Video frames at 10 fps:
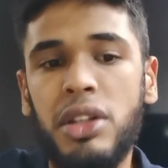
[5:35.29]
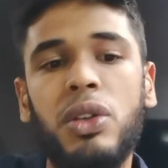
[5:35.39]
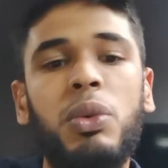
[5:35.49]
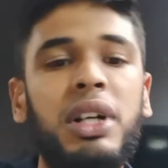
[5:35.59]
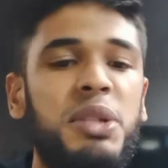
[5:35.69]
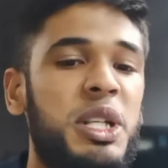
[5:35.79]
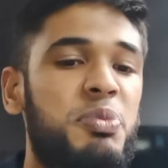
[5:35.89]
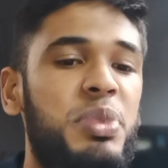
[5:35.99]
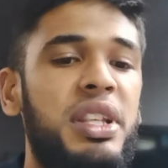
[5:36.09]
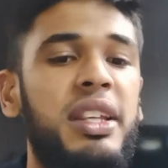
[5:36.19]
So workers
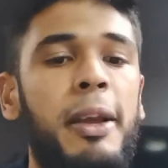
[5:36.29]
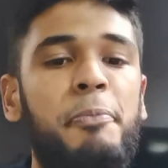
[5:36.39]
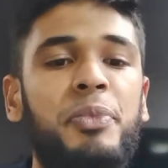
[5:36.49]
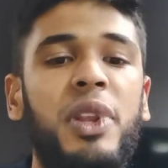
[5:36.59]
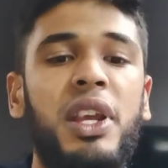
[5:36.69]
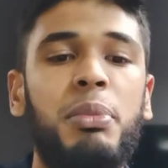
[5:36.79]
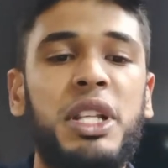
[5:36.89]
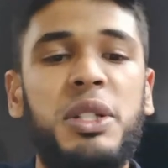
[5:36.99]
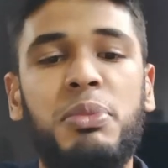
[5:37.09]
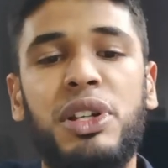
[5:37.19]
must
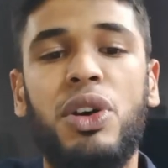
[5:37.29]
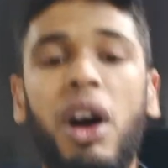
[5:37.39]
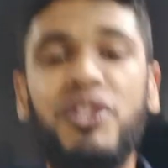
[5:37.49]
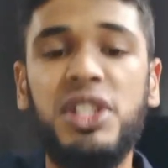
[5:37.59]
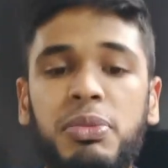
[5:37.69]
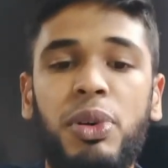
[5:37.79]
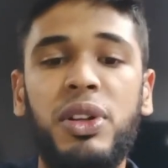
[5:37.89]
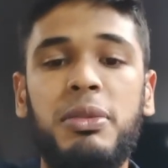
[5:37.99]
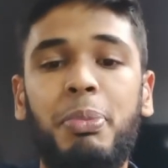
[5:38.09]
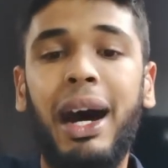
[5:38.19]
harvest the
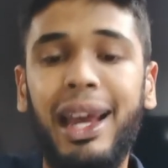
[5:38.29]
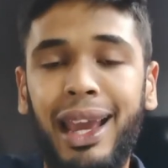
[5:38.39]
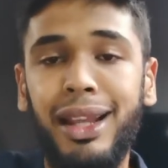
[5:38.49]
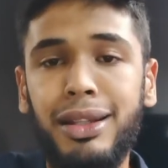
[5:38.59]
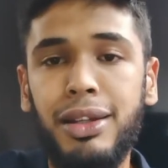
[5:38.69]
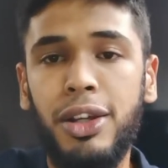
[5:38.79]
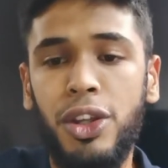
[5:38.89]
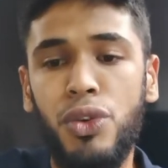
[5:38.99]
pods by hand